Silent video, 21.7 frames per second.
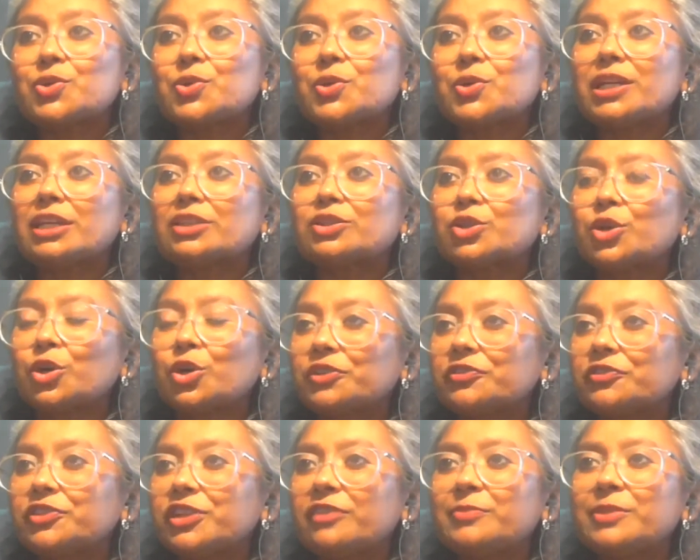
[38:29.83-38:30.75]
So in
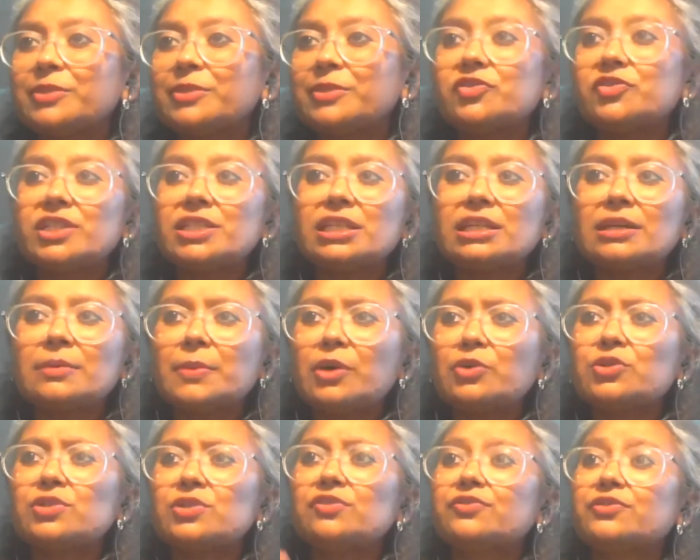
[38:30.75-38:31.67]
ethnography, I've been reading
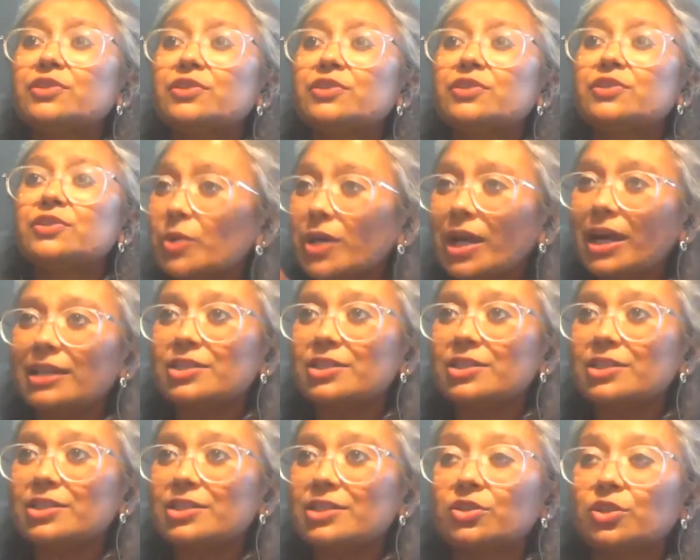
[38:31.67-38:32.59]
about different new
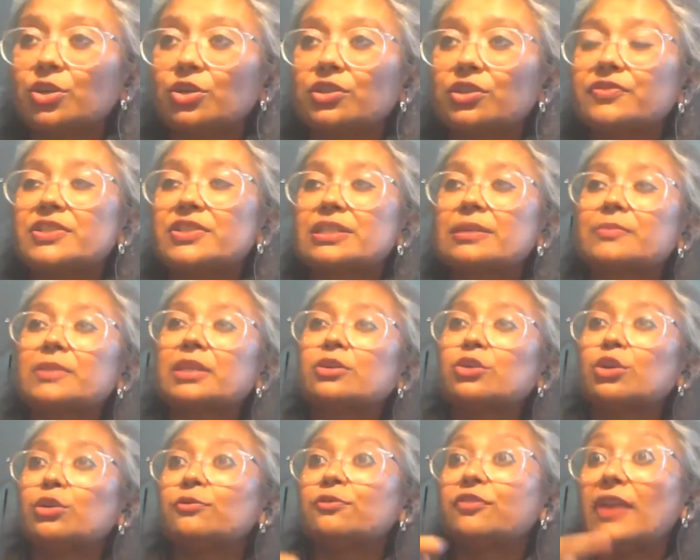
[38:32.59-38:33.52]
kinds of ethnography,
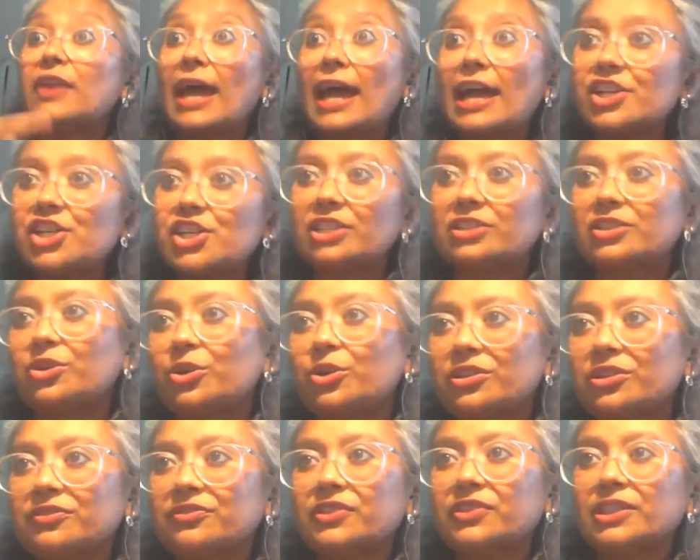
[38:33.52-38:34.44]
something called flash
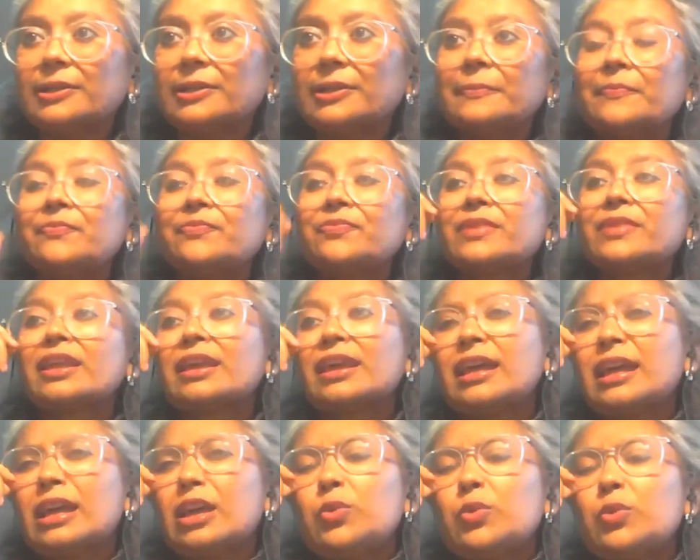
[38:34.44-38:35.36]
ethnography,
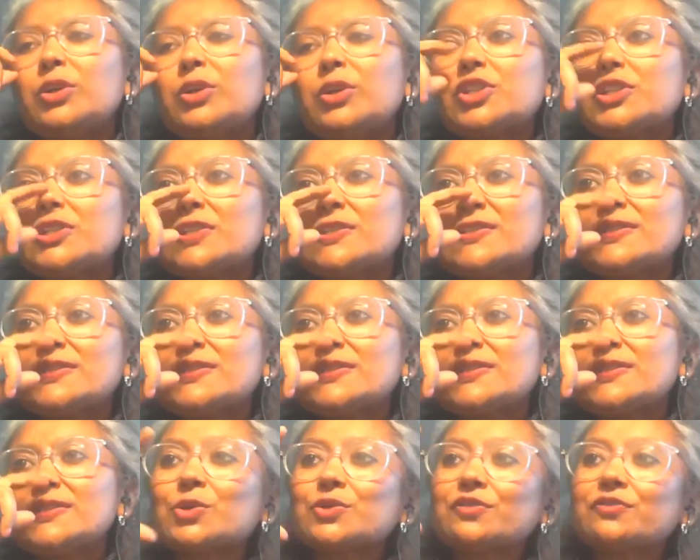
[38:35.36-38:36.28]
which is
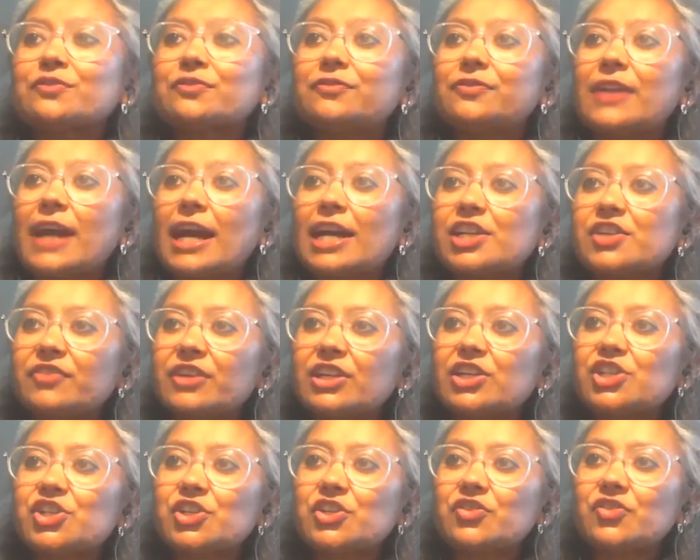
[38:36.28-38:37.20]
sort of flash
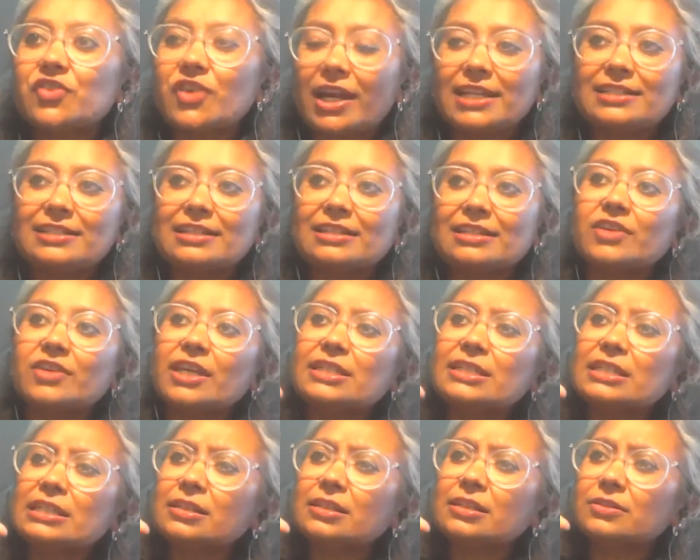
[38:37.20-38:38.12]
fiction writing
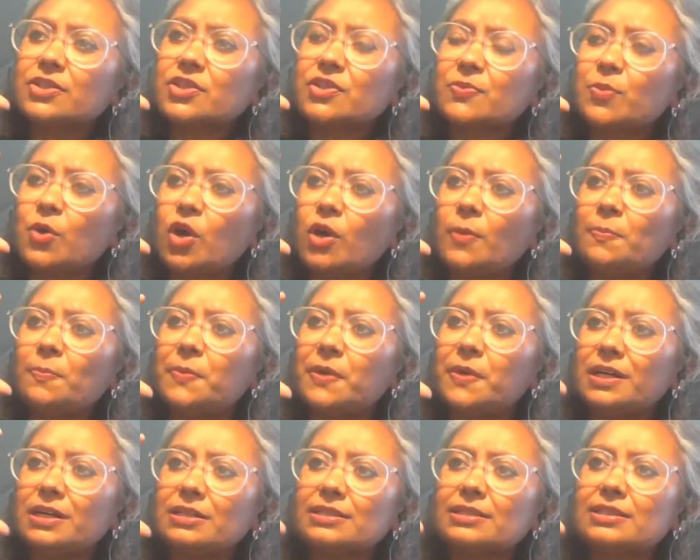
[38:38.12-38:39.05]
small
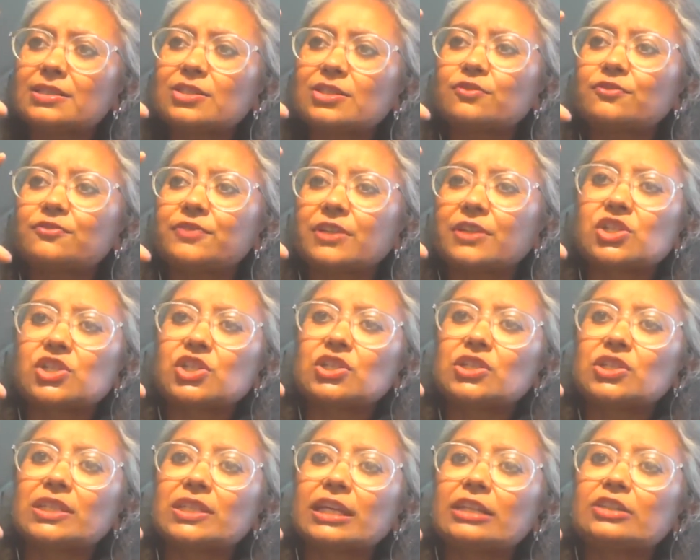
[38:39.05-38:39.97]
bursts of
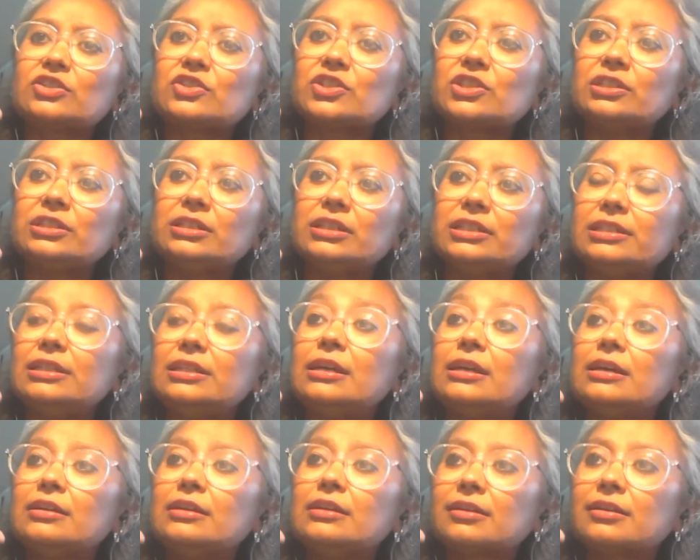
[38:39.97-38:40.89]
fiction that
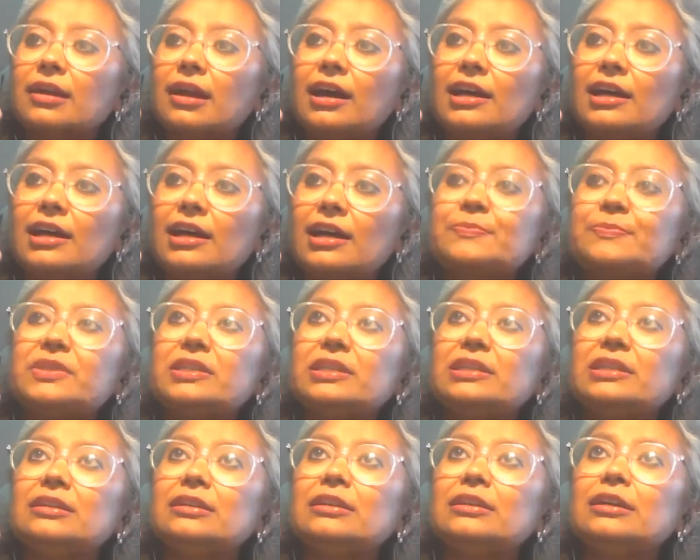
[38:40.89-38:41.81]
really grasp
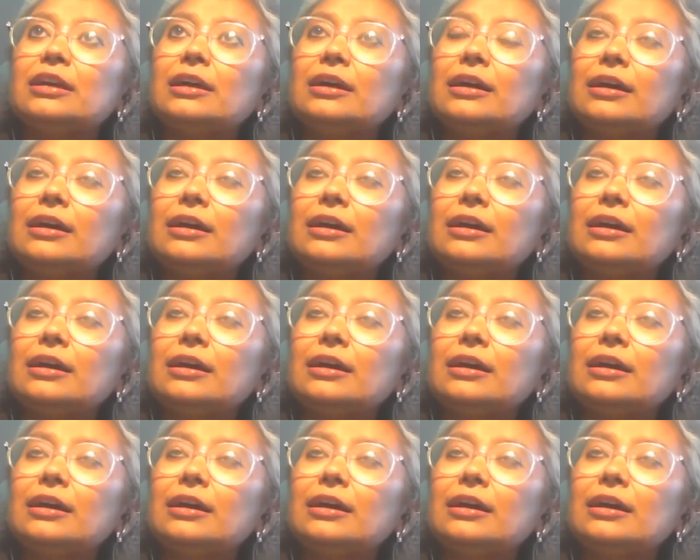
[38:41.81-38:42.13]
the